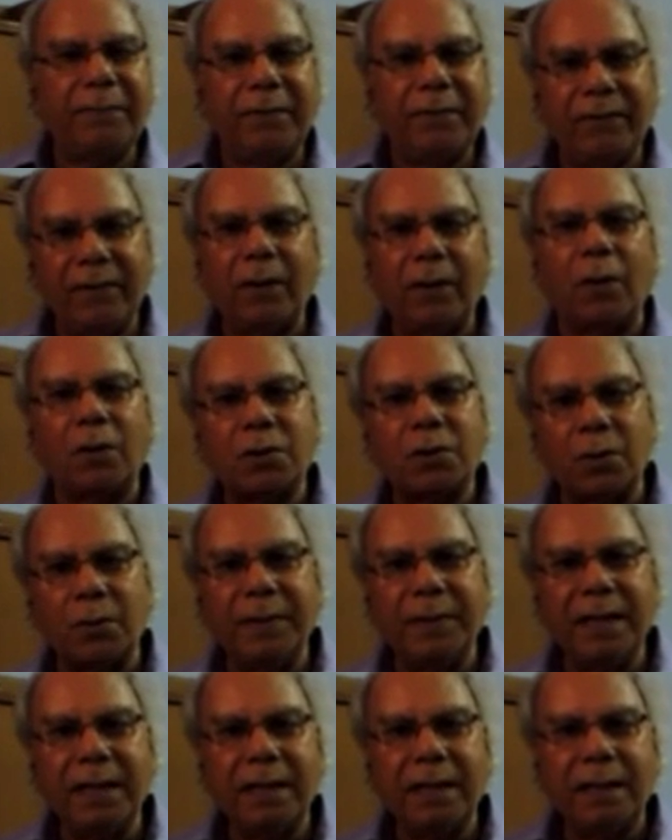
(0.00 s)
will also
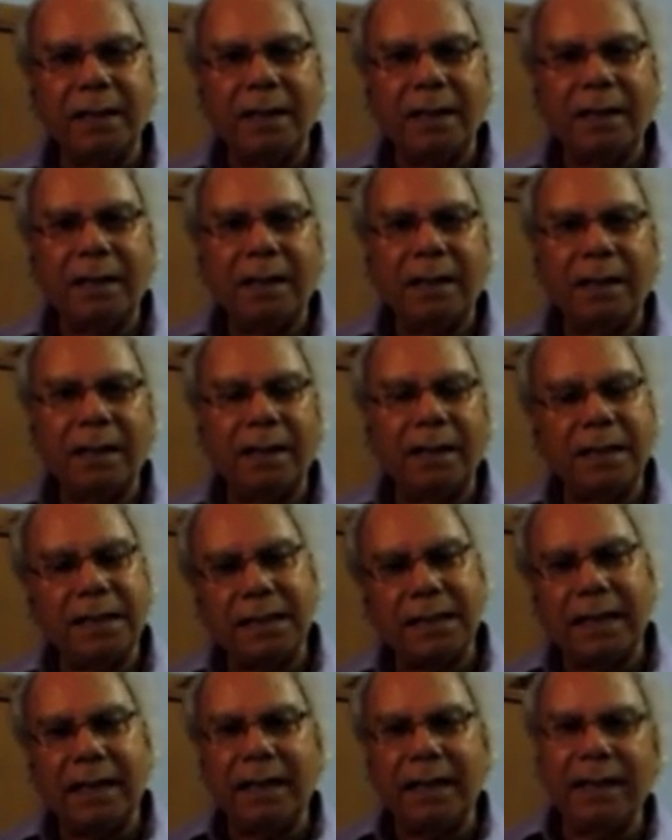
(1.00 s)
be
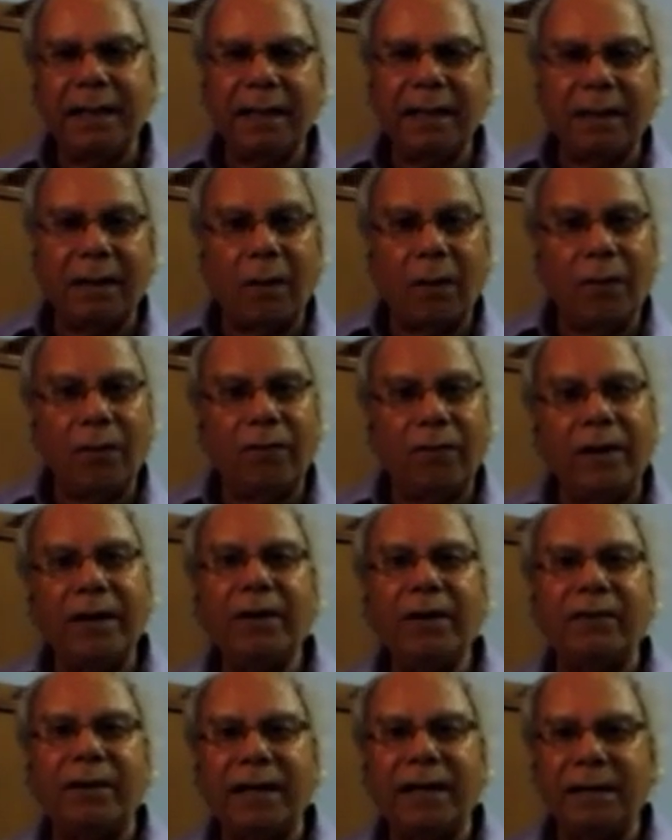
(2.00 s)
generally around
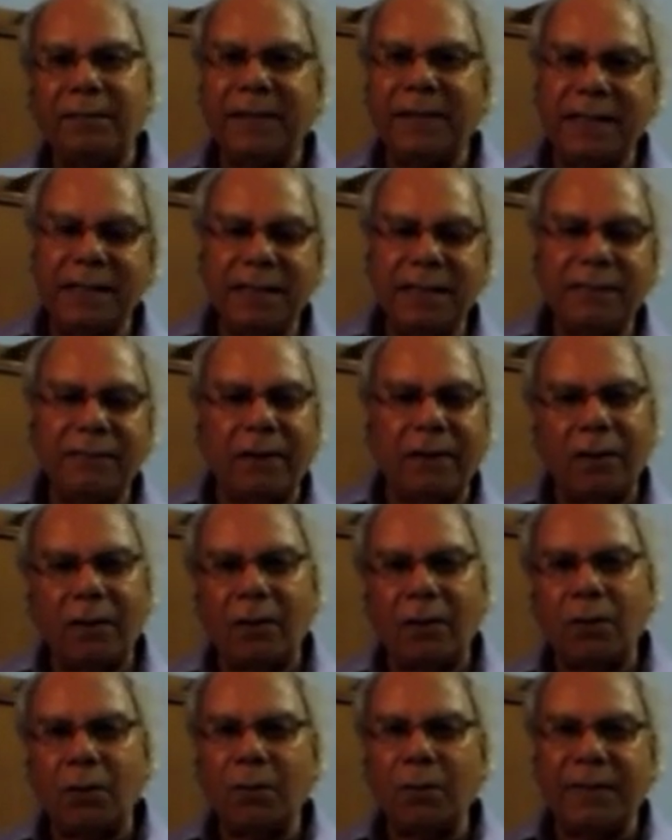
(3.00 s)
120 pages, 1
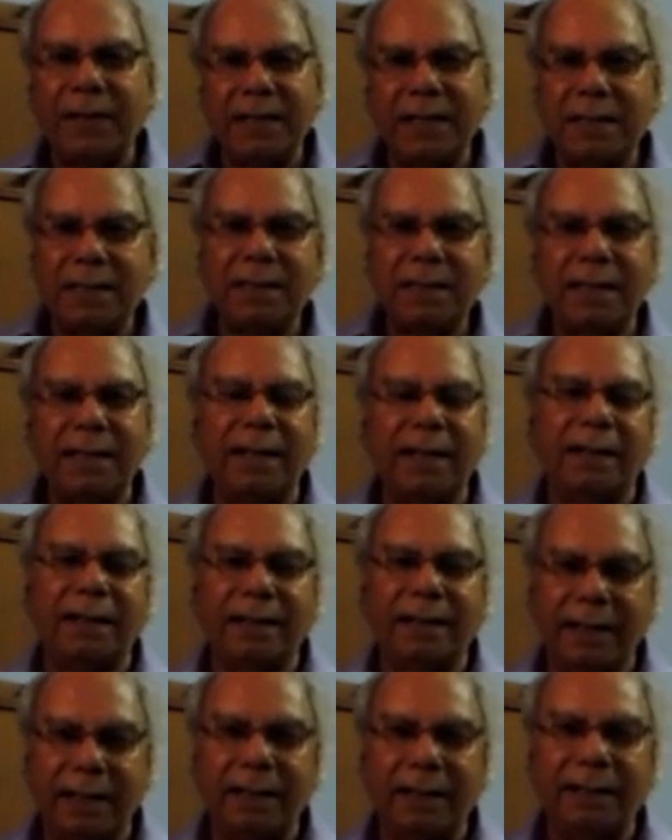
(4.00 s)
or 2 pages here
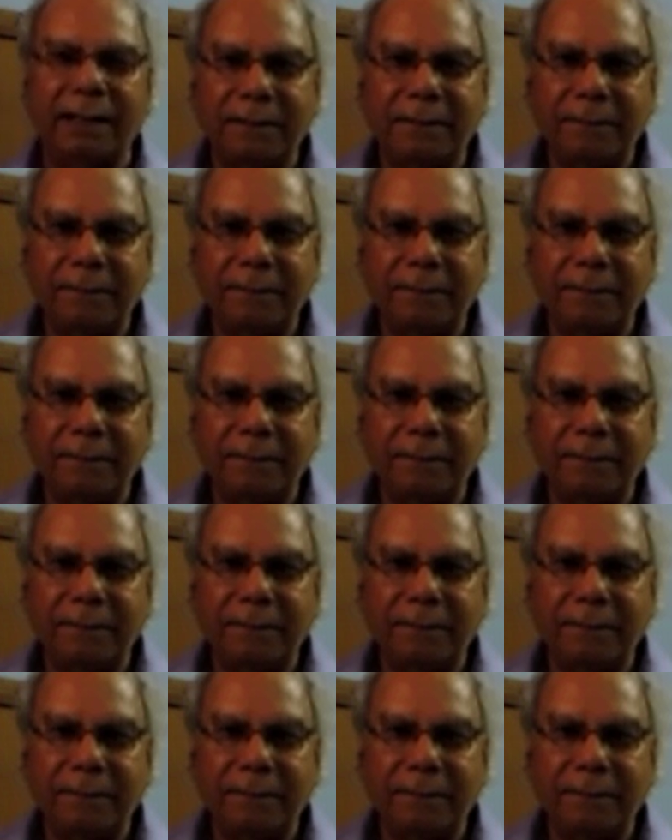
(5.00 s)
and there.